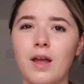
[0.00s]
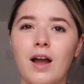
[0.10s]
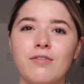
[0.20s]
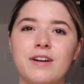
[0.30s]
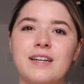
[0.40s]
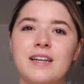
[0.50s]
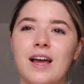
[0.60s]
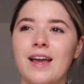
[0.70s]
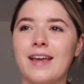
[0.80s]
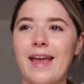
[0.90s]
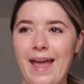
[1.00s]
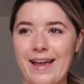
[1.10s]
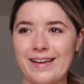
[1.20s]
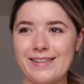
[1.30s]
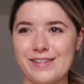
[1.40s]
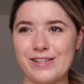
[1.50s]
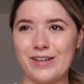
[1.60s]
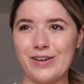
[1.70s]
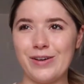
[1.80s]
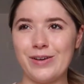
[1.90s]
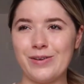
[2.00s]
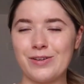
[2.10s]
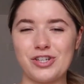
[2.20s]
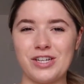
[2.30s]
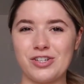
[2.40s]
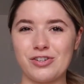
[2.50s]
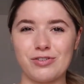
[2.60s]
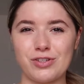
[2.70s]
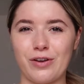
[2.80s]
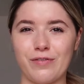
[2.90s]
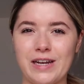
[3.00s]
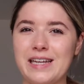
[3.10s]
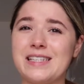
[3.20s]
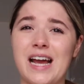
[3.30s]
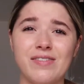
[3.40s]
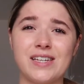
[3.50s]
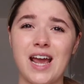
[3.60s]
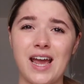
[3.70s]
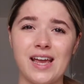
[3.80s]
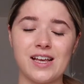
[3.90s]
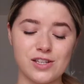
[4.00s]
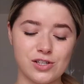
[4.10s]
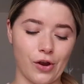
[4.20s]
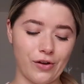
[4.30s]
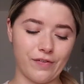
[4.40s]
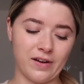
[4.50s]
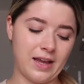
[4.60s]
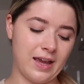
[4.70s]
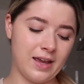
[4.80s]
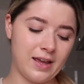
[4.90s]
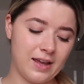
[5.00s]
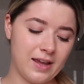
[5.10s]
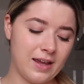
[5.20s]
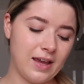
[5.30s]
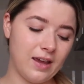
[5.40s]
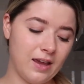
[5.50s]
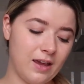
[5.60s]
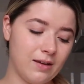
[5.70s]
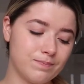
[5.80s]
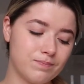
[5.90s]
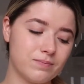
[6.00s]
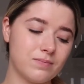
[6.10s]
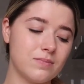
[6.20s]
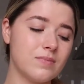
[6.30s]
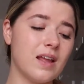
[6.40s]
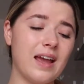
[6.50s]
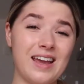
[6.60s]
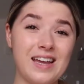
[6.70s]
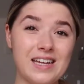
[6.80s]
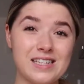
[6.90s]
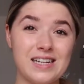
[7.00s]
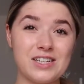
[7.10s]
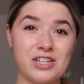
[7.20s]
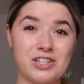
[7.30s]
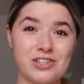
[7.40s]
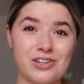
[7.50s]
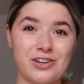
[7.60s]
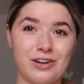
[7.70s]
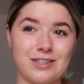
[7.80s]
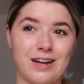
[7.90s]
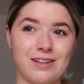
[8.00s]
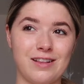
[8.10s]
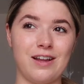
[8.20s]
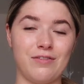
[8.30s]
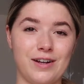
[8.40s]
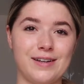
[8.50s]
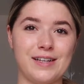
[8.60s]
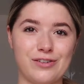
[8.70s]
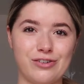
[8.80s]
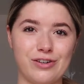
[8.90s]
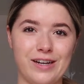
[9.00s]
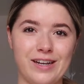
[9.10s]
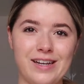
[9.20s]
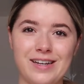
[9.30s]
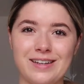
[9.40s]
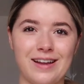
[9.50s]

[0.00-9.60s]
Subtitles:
I really like Ekin-Su, she's just so funny. Davide is so funny. He is literally just gonna go down in Love Island history.